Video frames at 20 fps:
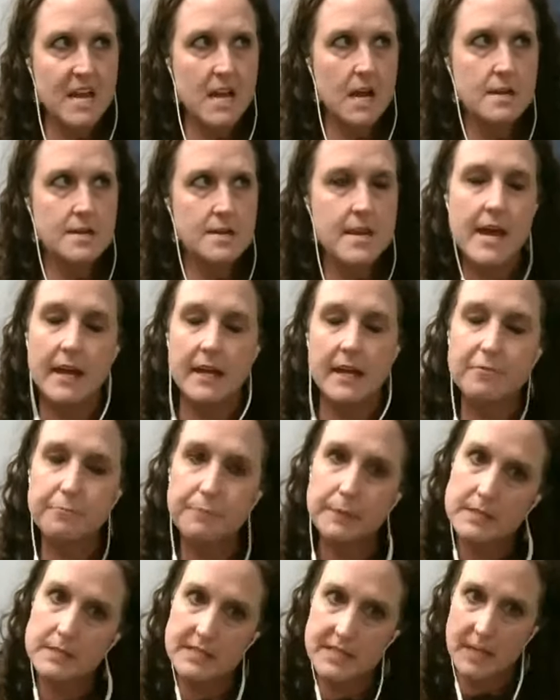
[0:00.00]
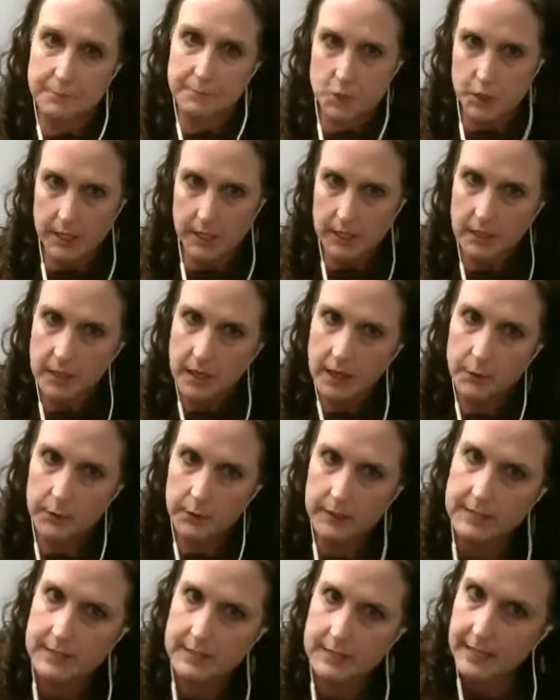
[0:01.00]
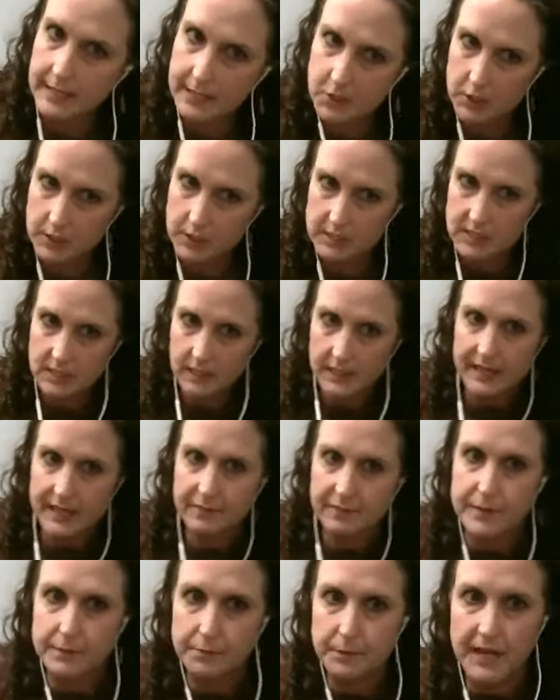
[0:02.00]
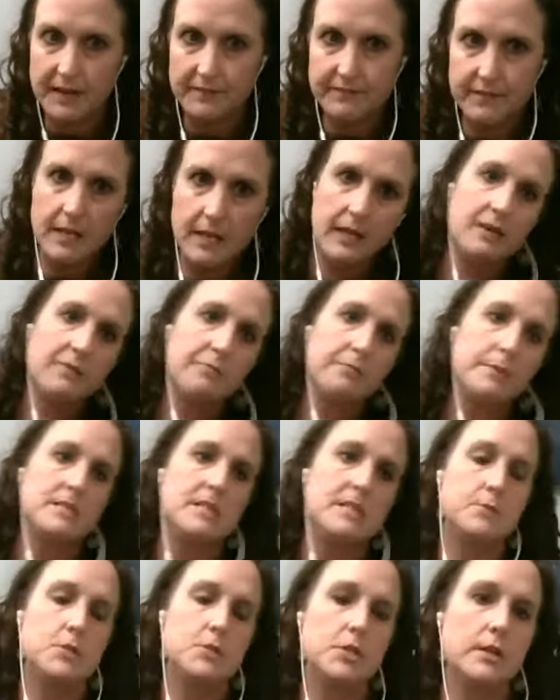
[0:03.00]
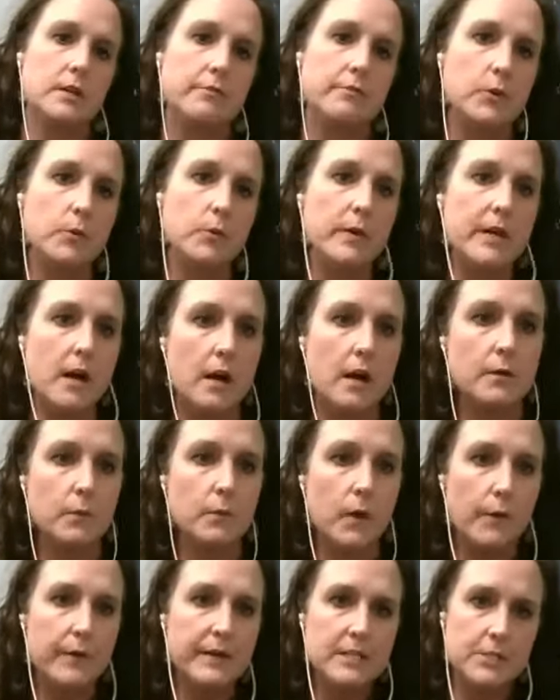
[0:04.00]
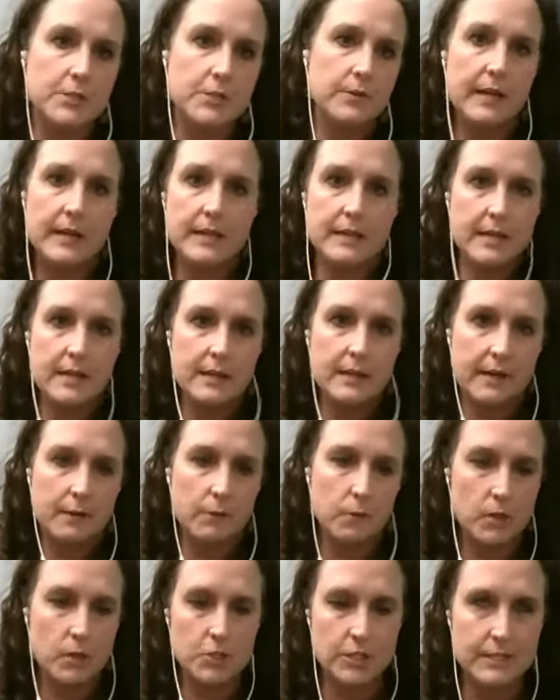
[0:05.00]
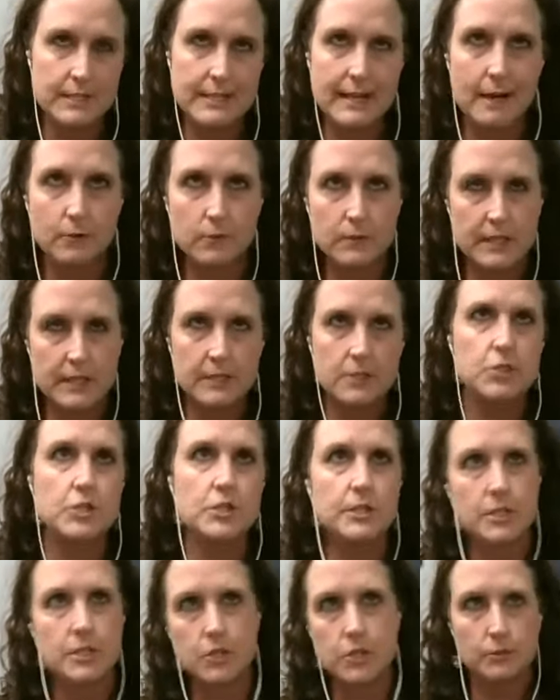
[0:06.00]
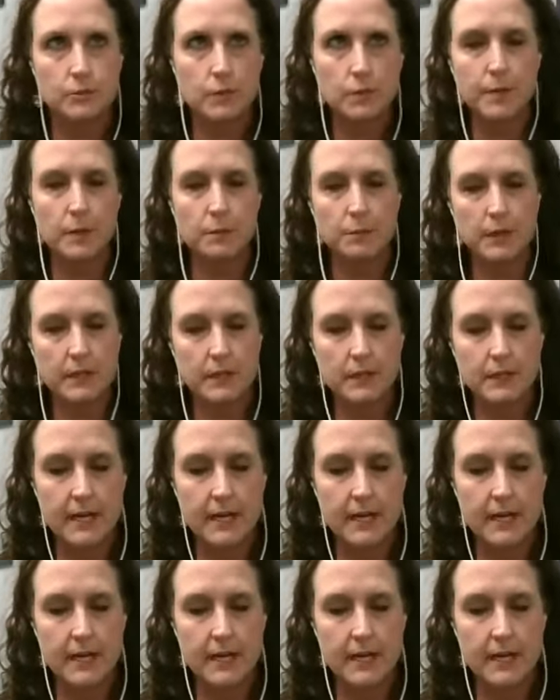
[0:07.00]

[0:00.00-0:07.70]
a negative perception. Real estate agents, a lot of people have a negative perception of who we are and what we do. They think that we're just out the, the general public, a